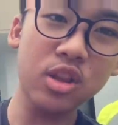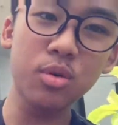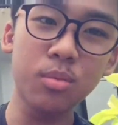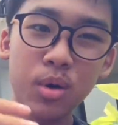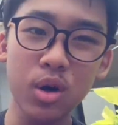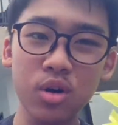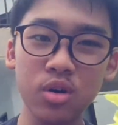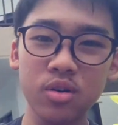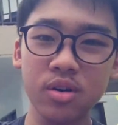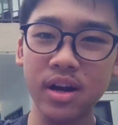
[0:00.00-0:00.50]
and
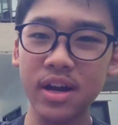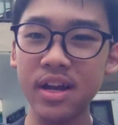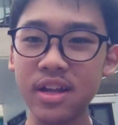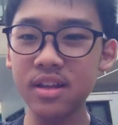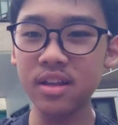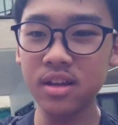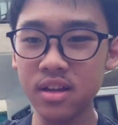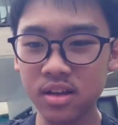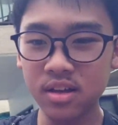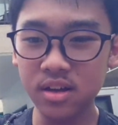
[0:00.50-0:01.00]
tomorrow, and
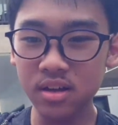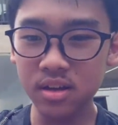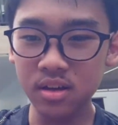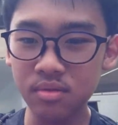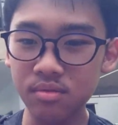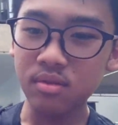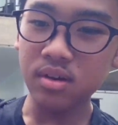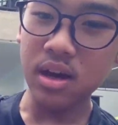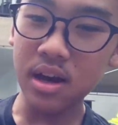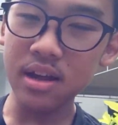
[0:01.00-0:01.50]

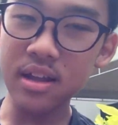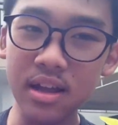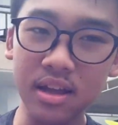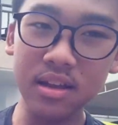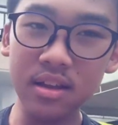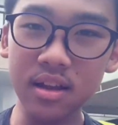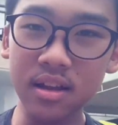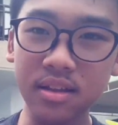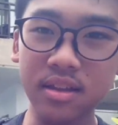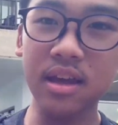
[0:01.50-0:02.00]

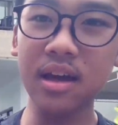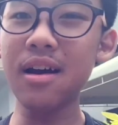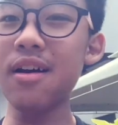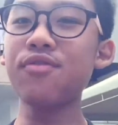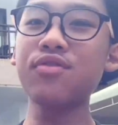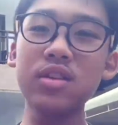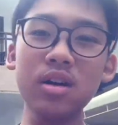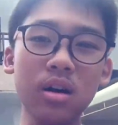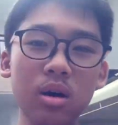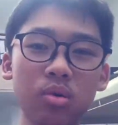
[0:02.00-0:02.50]
then the day
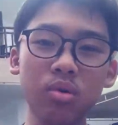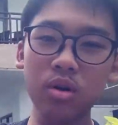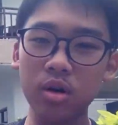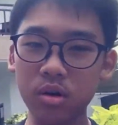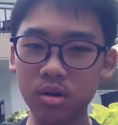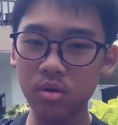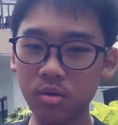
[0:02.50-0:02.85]
after